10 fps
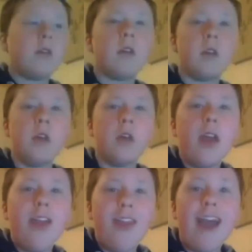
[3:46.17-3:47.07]
ever.
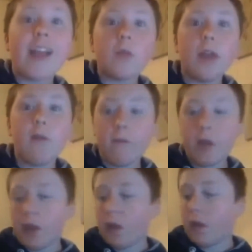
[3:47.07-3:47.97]
That's what I
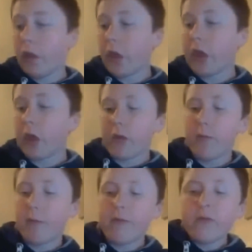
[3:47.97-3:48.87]
freaking think of
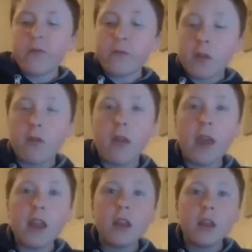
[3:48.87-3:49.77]
it,
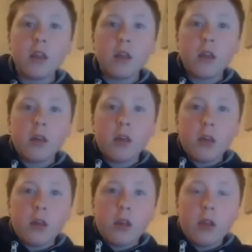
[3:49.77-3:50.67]
right?
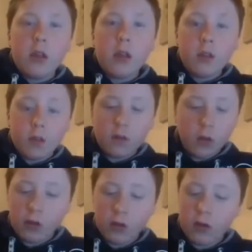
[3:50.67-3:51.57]
Oh shit!
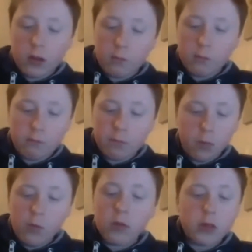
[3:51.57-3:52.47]
Look, it's
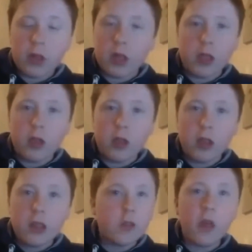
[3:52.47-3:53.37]
bullshit.
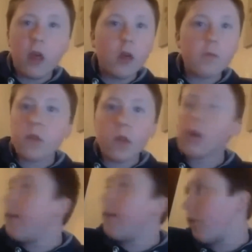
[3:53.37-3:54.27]
It's. I'm
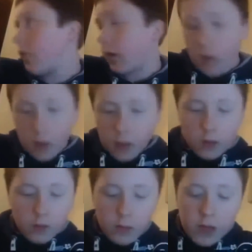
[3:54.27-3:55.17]
sorry for it's
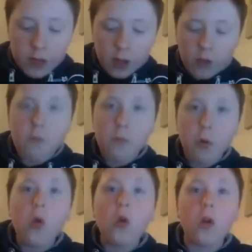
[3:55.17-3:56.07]
complete and utter
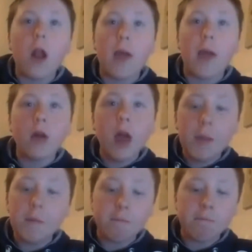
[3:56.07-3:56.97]
bull crap. All
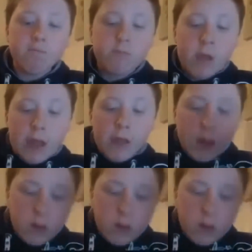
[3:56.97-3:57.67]
right? It's bull